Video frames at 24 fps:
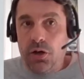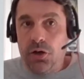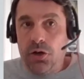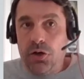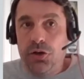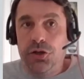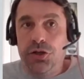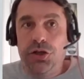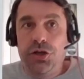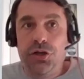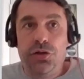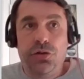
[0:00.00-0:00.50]

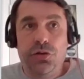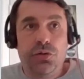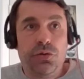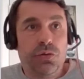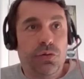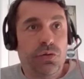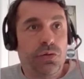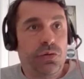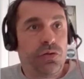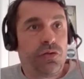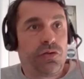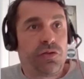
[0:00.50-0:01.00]

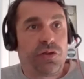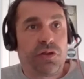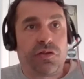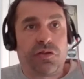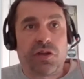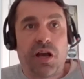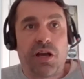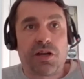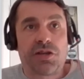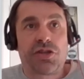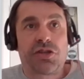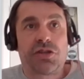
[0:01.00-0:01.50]
news,
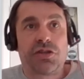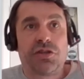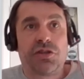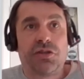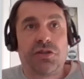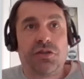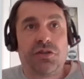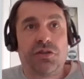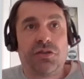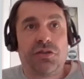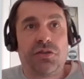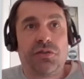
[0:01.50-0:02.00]

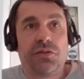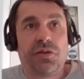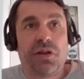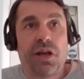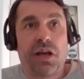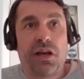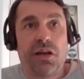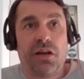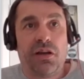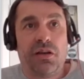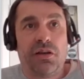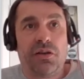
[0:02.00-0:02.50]
discussion,
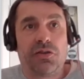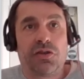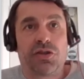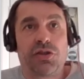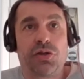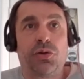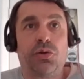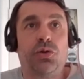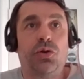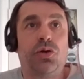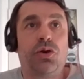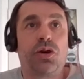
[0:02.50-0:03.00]

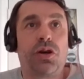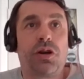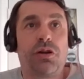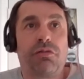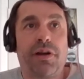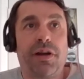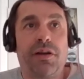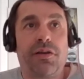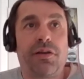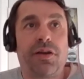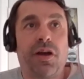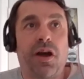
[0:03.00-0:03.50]
talk
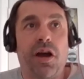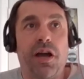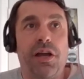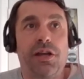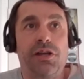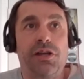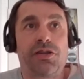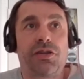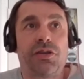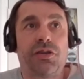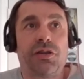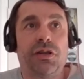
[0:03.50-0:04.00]
around
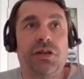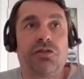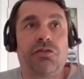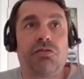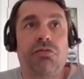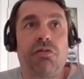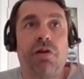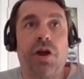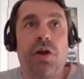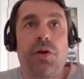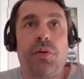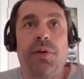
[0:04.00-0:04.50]
hydrogen is
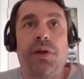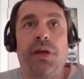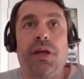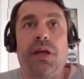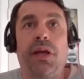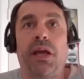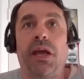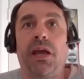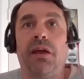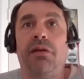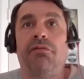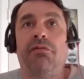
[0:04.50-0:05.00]

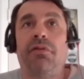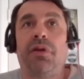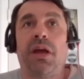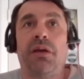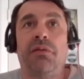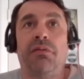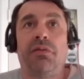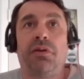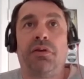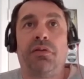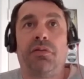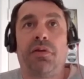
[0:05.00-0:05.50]
growing,
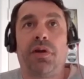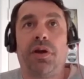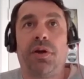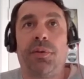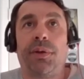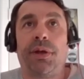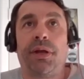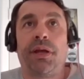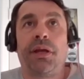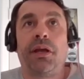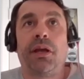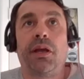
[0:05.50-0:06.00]
ever
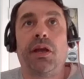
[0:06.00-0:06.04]
growing.